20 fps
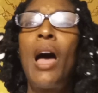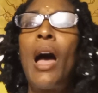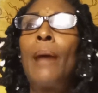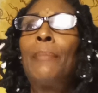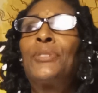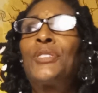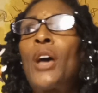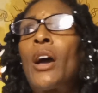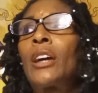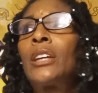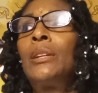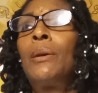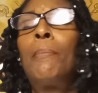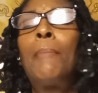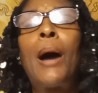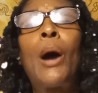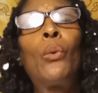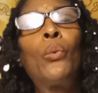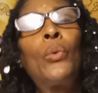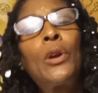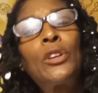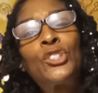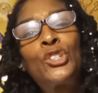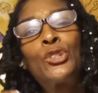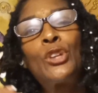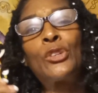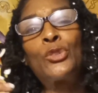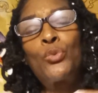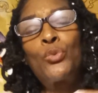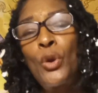I'm talking about we're
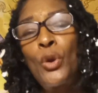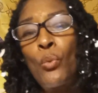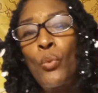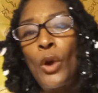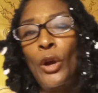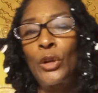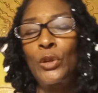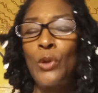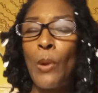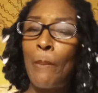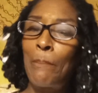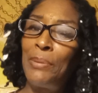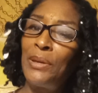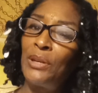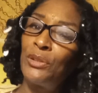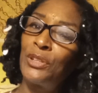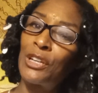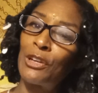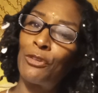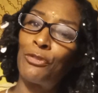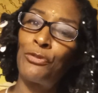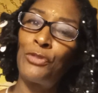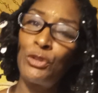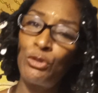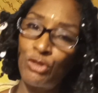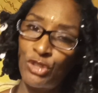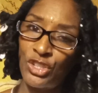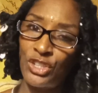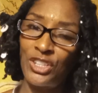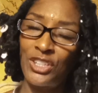working on building a
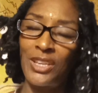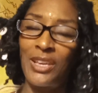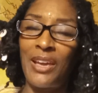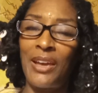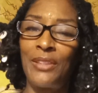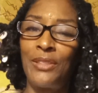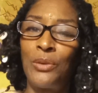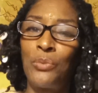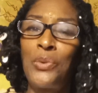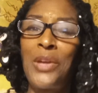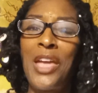future together.